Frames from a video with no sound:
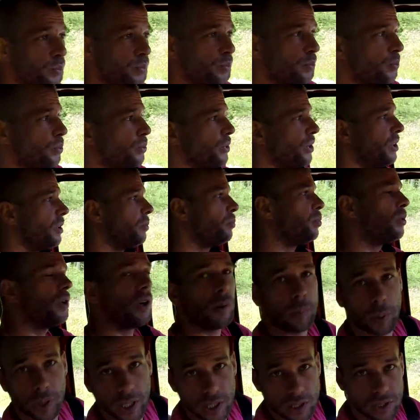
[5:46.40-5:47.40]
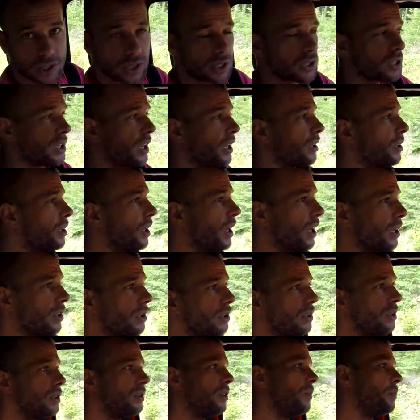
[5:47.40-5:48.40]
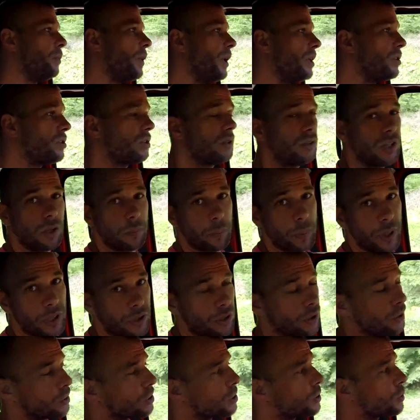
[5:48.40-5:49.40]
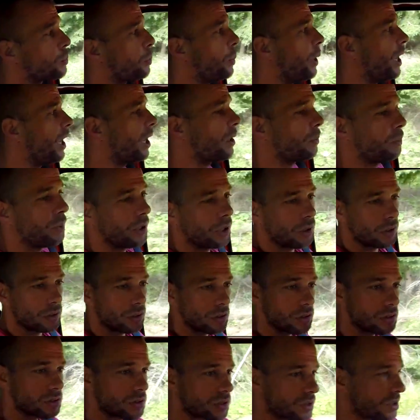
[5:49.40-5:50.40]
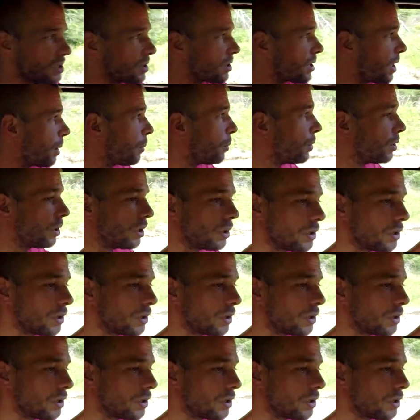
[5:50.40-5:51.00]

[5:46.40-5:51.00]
pretty poor plastics at that. It depends depending on spec, because some of the